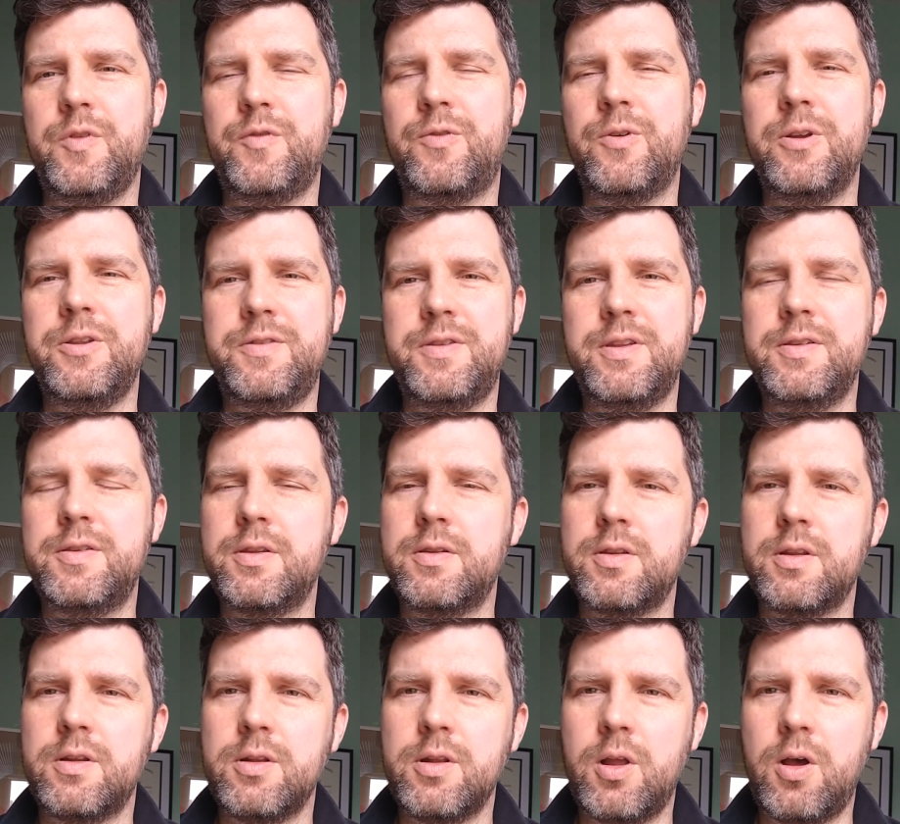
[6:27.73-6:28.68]
For instance,
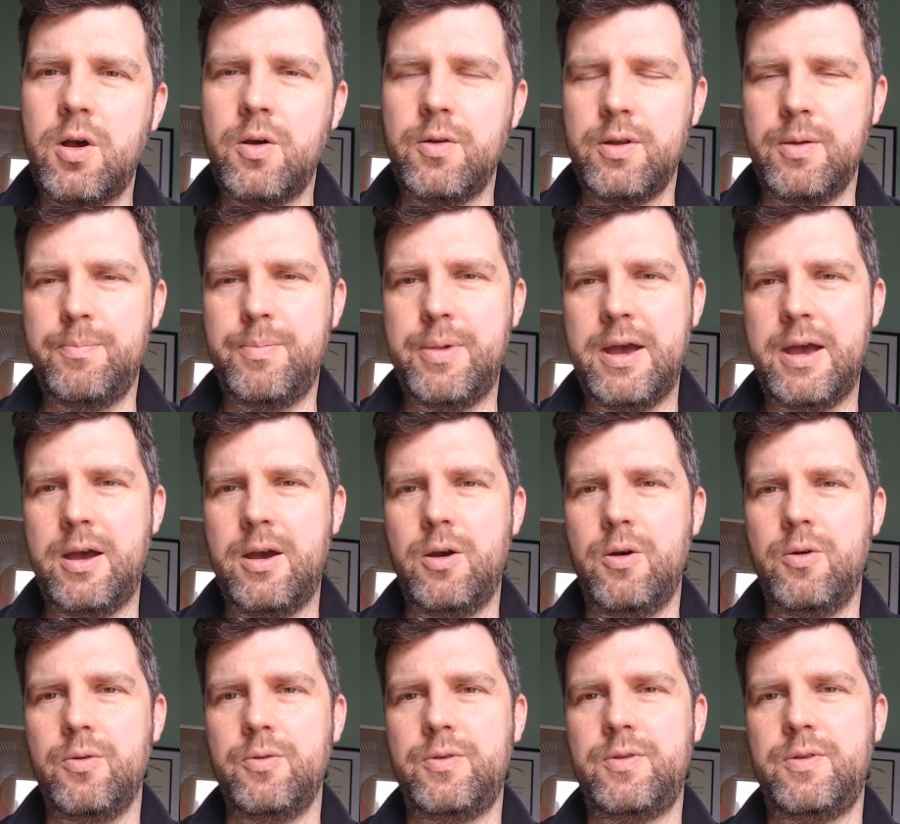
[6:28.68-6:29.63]
there's a lot
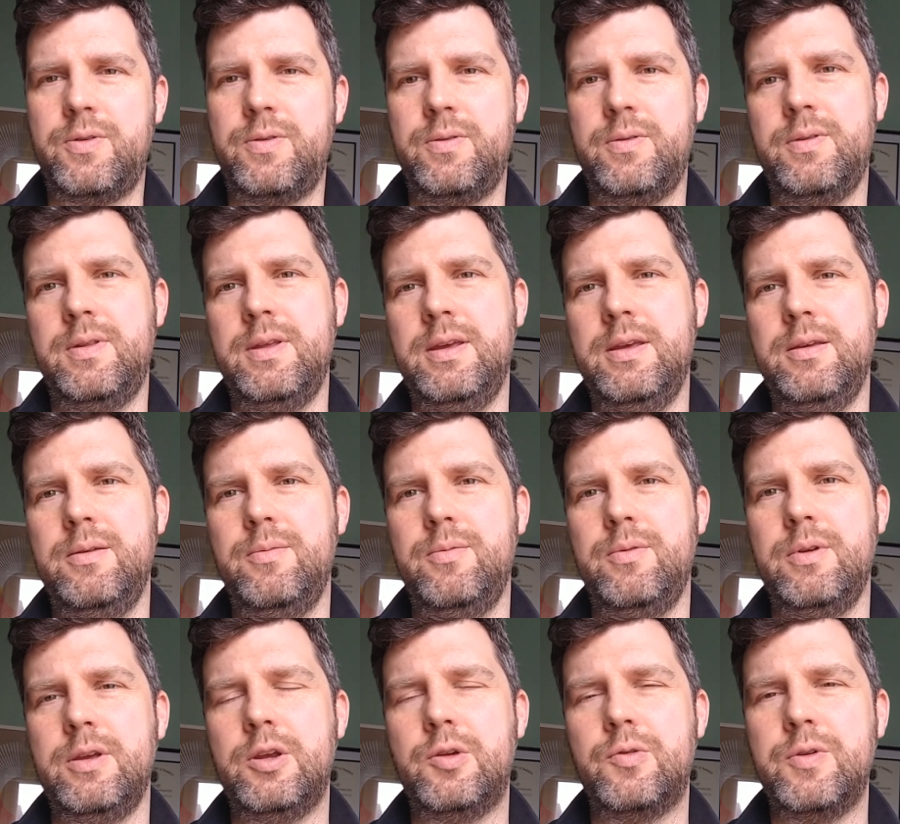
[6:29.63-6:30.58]
about the
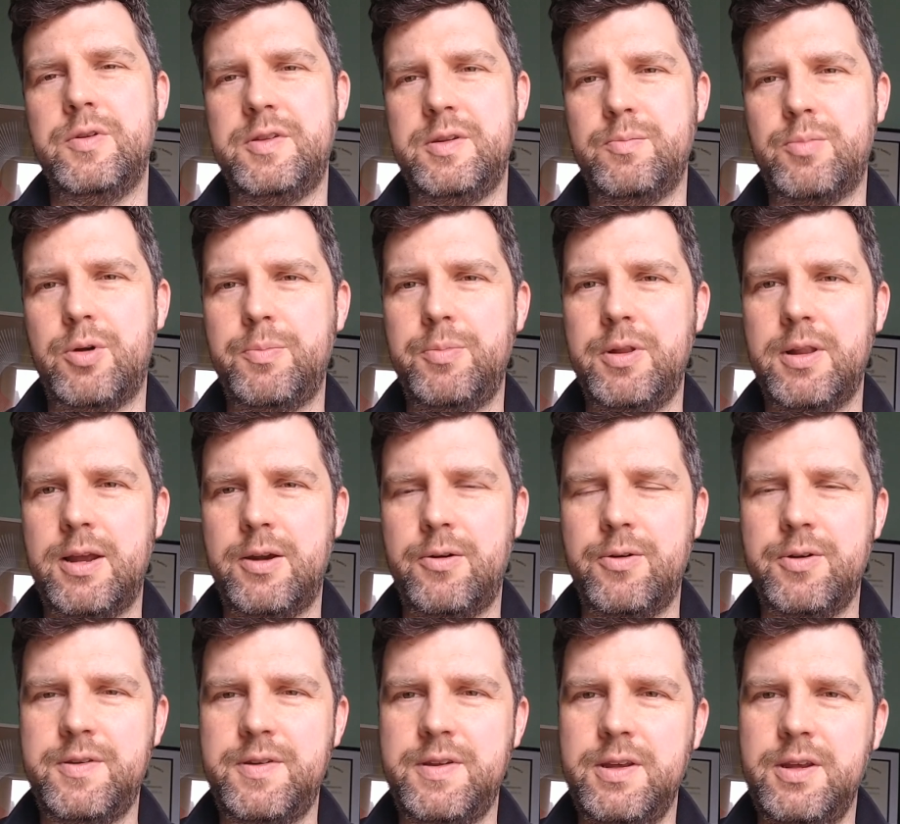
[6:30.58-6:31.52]
increasing
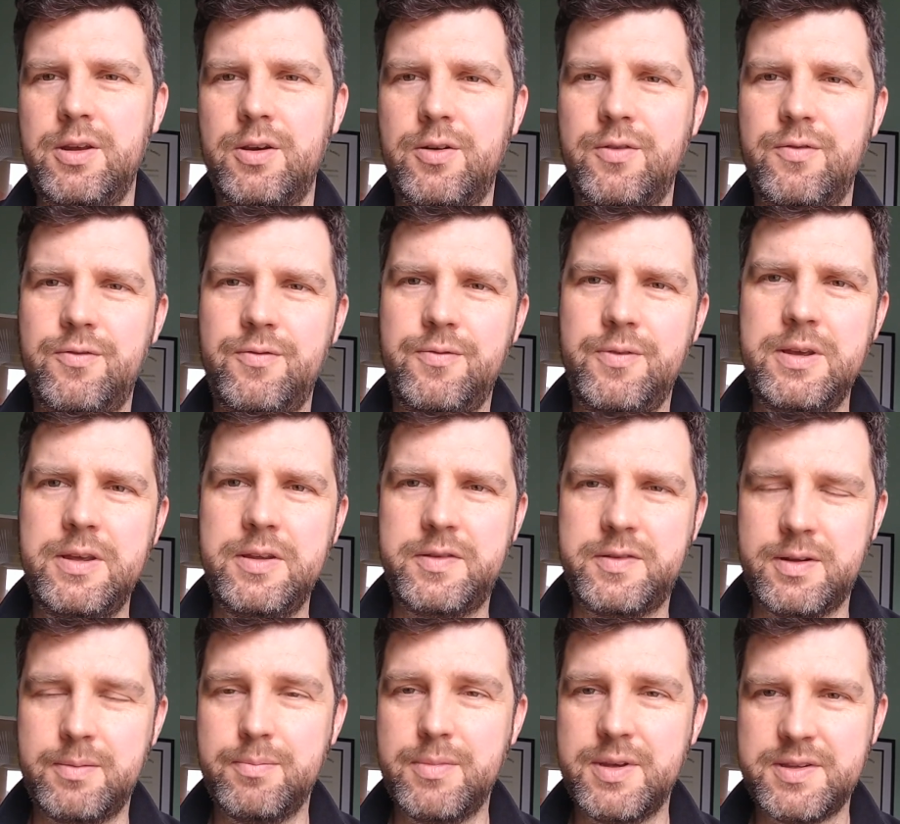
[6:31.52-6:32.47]
popularity of
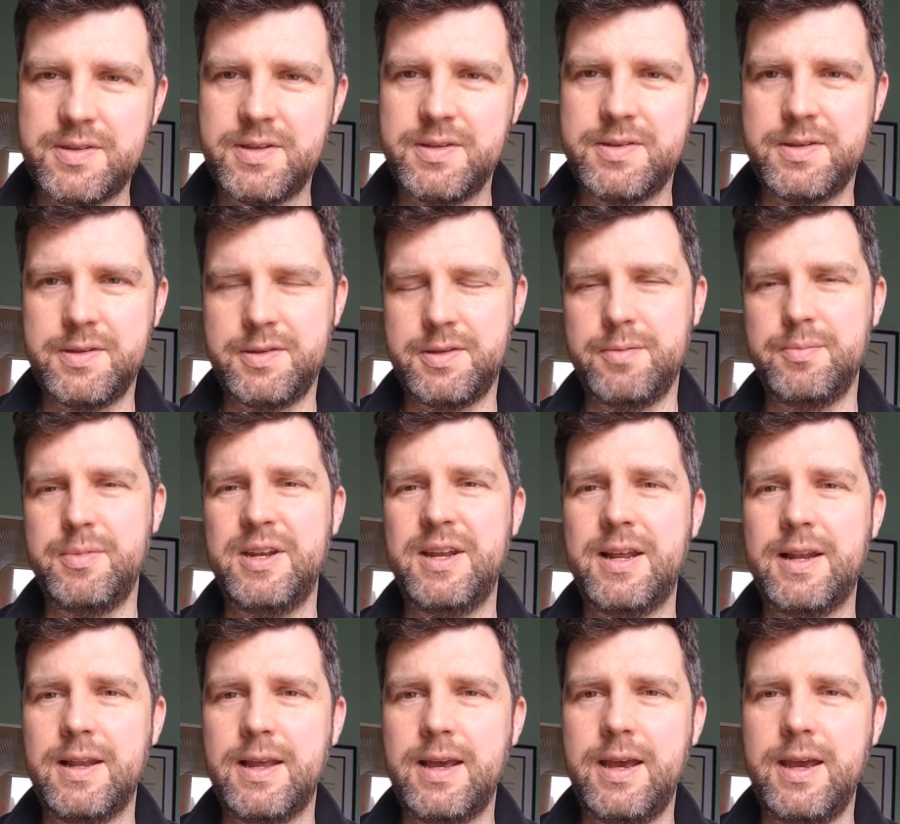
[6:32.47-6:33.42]
Eastern mysticism in
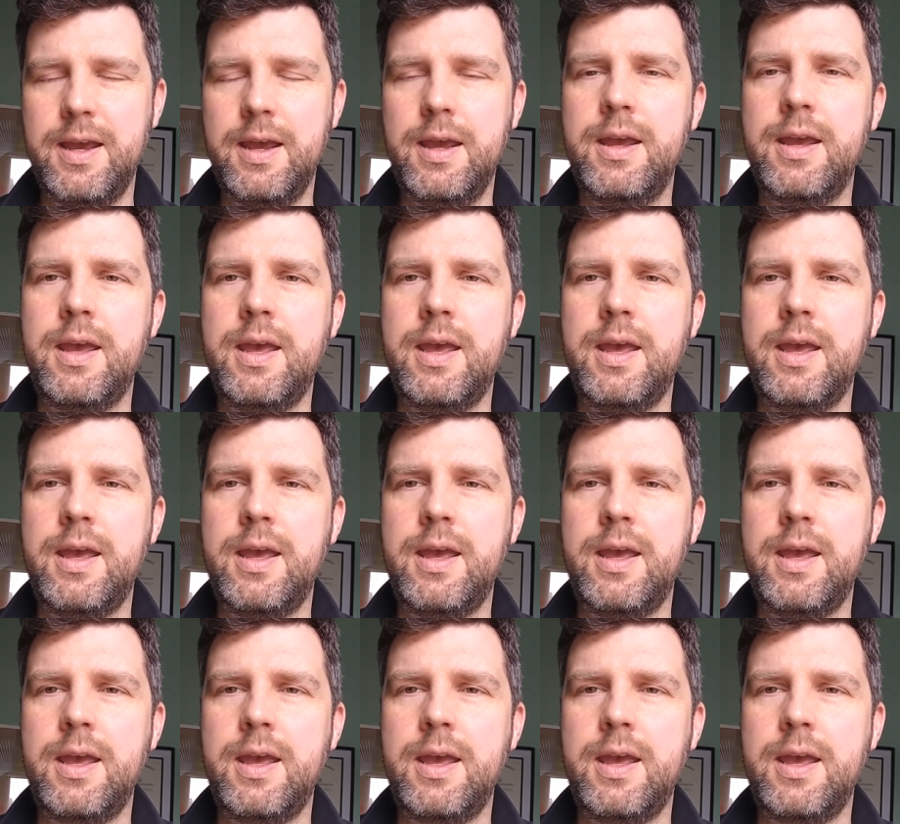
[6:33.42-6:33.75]
LA,